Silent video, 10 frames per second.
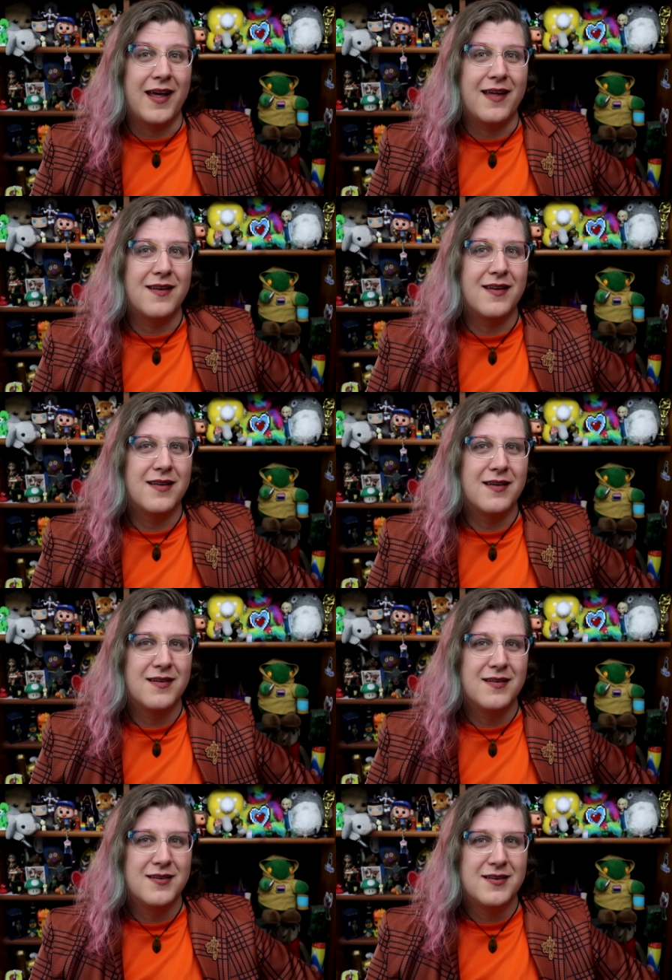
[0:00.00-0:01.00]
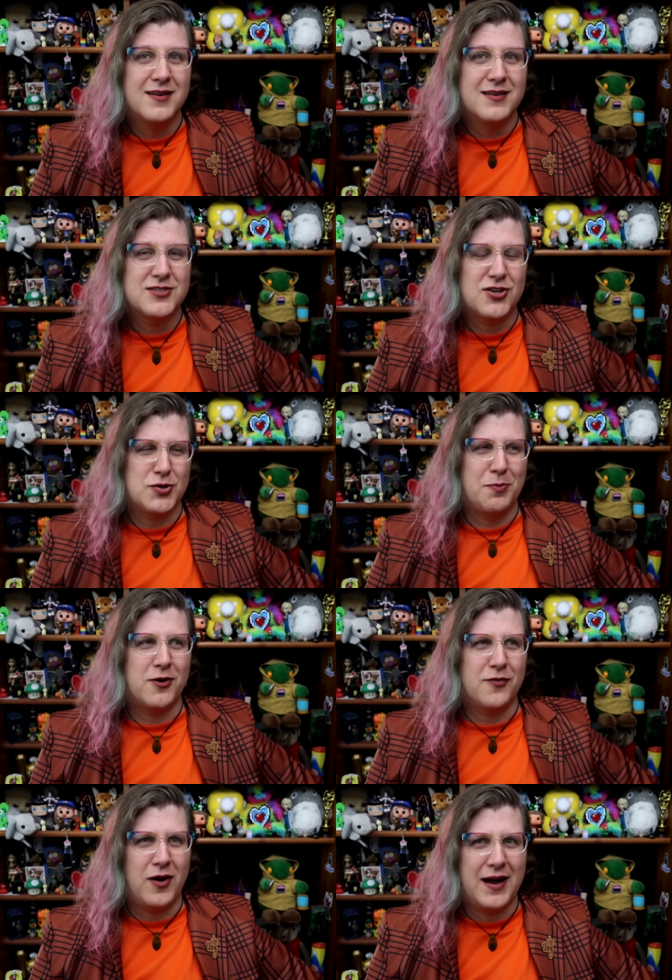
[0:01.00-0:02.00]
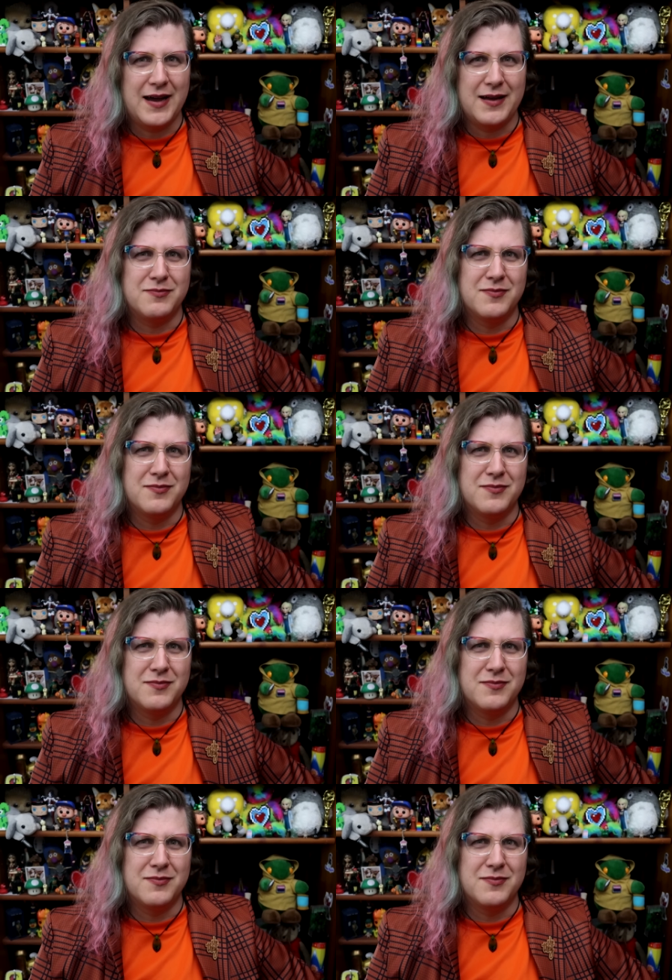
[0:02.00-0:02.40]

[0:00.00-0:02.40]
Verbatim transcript: it. It's also part of why I